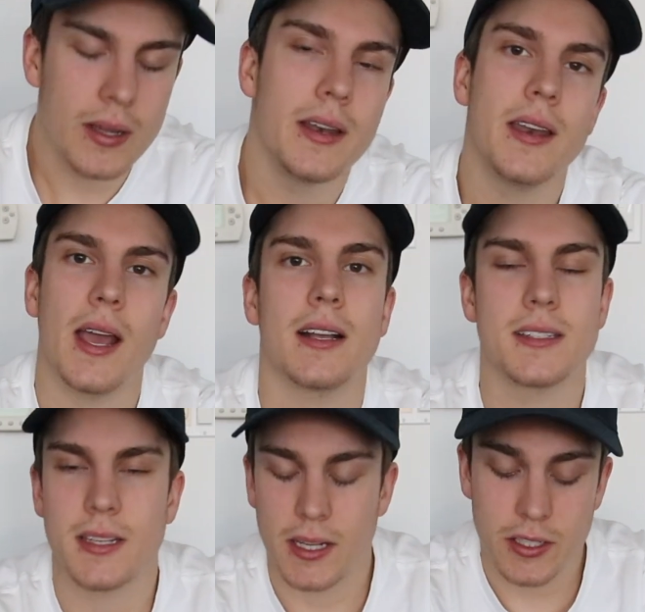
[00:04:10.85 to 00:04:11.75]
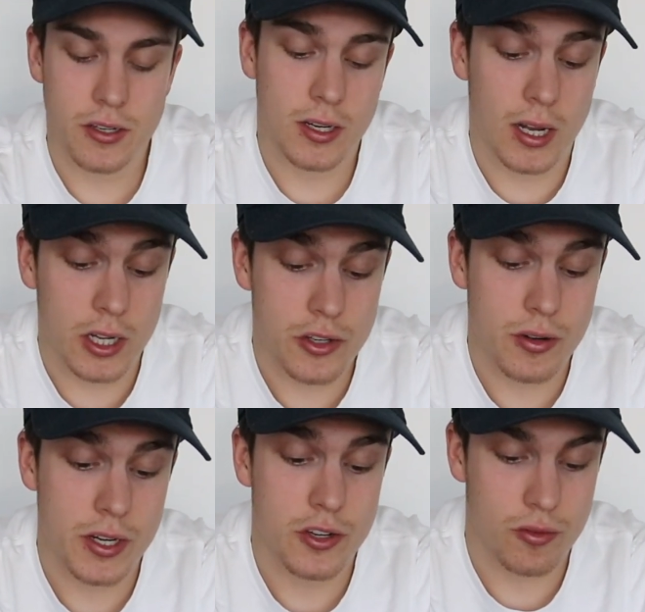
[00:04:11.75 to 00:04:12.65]
Next,
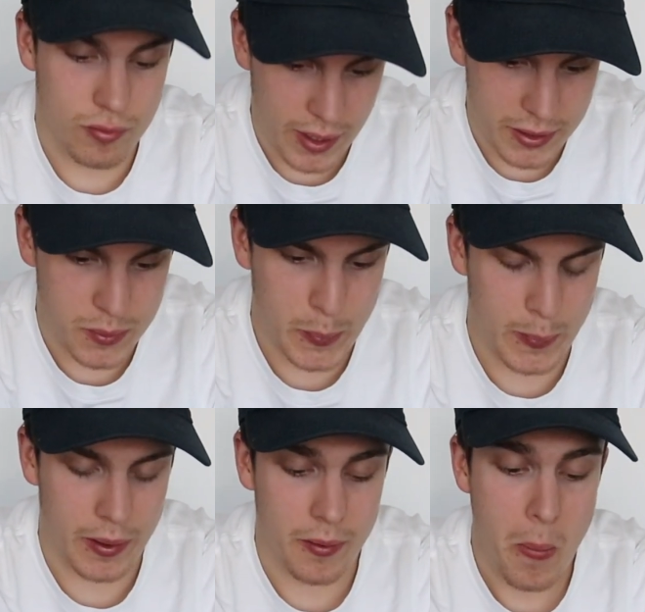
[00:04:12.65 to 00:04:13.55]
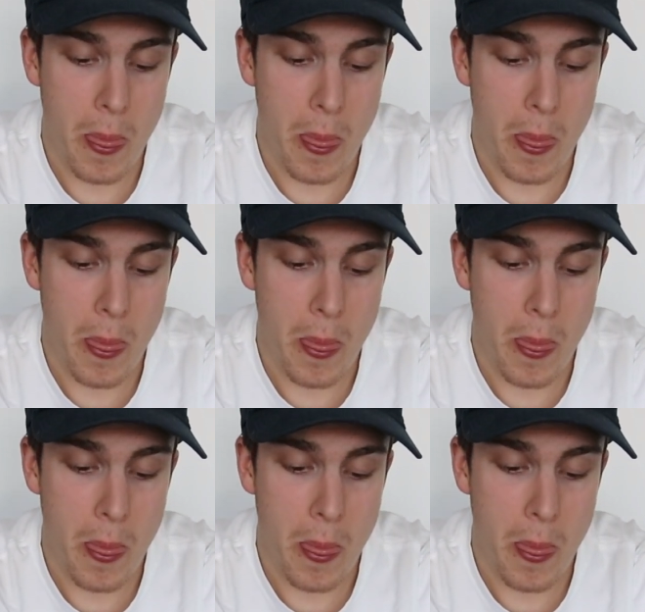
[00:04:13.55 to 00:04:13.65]
inter-country transport.